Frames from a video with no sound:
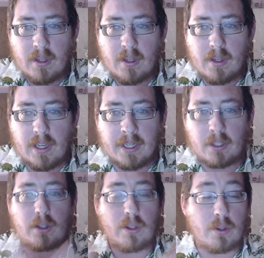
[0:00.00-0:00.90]

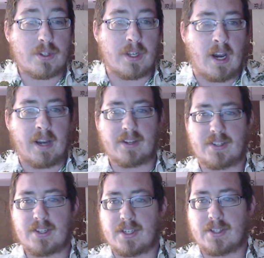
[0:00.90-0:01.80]
includes the
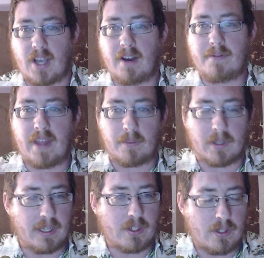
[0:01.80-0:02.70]
non-existence of that
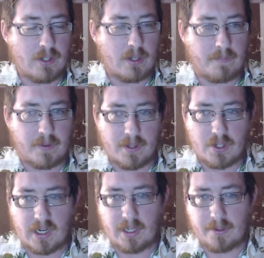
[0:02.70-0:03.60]
relationship for the
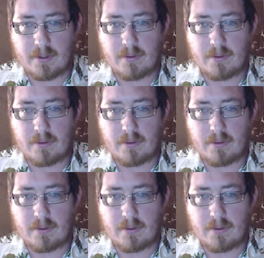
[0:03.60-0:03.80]
child.